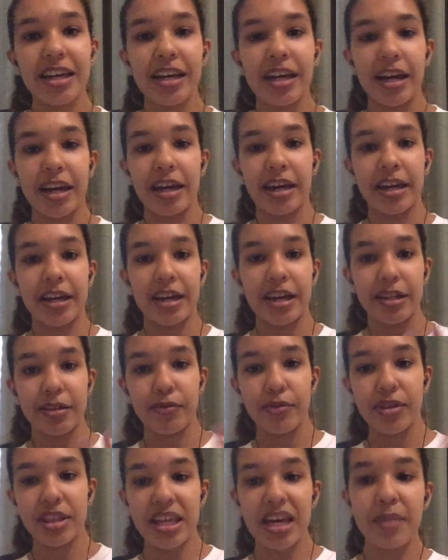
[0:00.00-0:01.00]

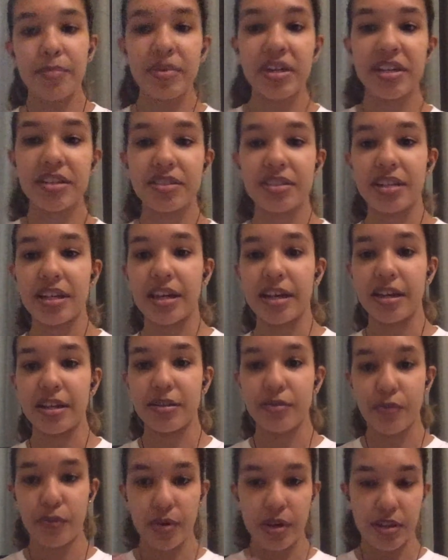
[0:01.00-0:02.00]
And with that being
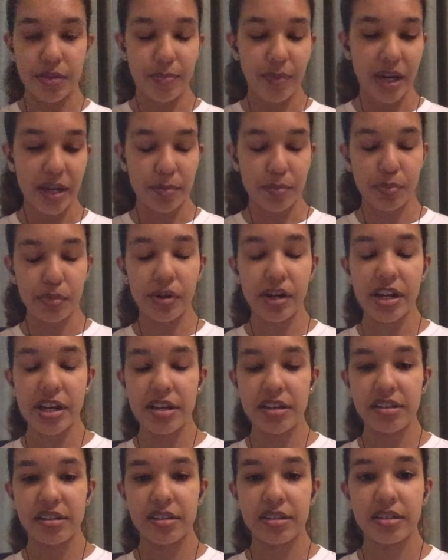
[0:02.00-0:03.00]
said, with my
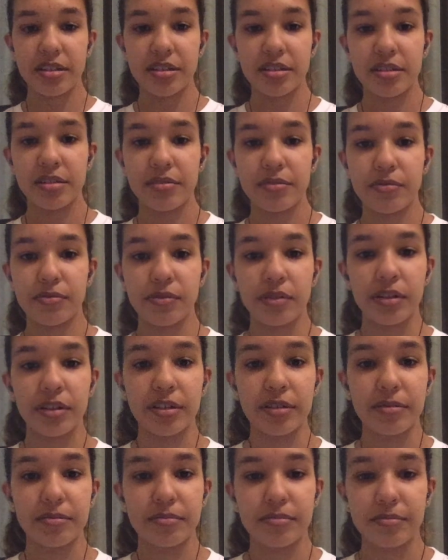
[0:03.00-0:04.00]
break
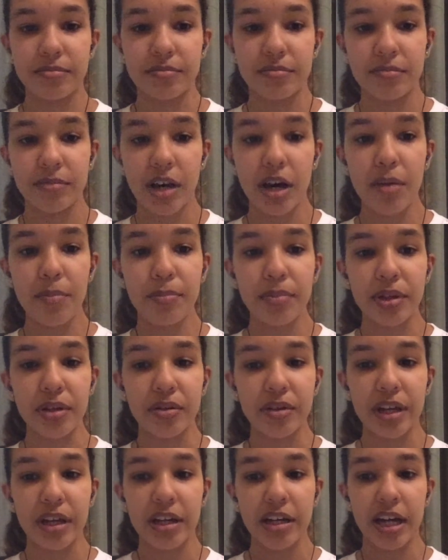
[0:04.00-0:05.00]
from
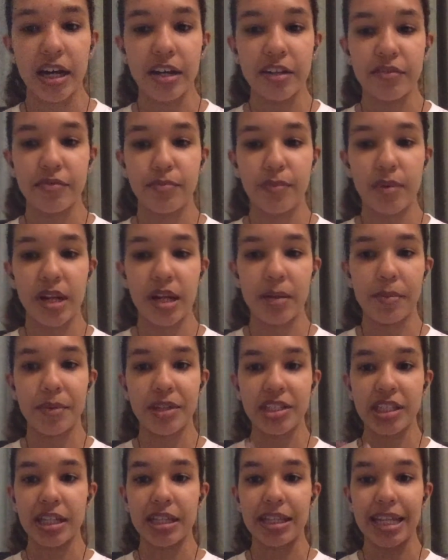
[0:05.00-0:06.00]
uploading, I've been able
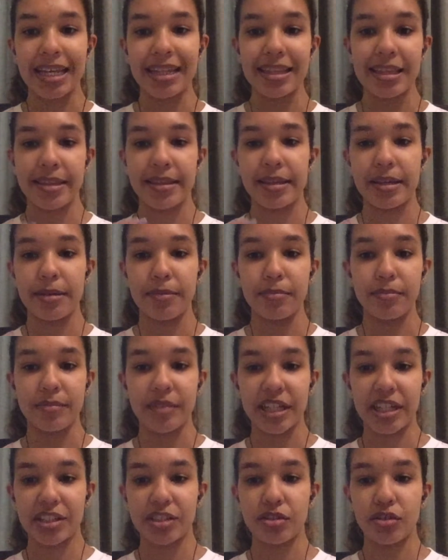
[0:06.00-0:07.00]
to let them
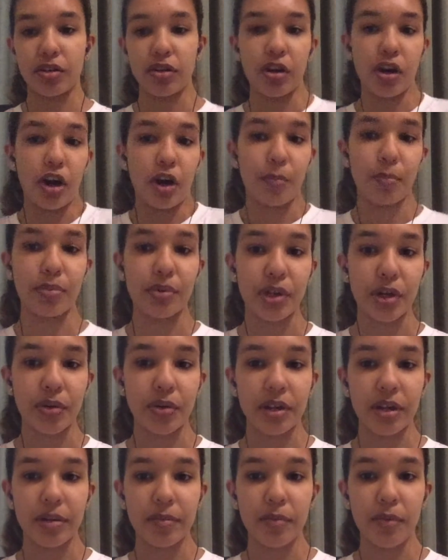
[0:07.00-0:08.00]
like start
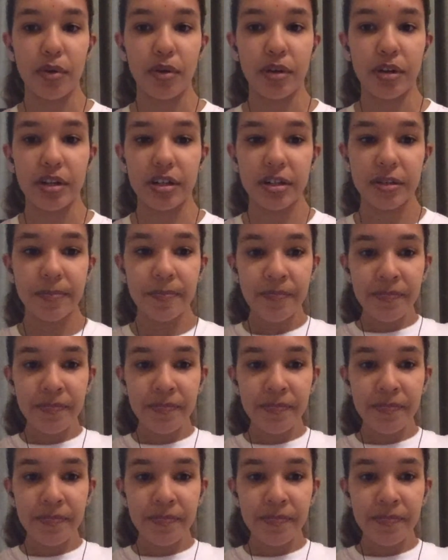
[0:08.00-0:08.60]
uploading more,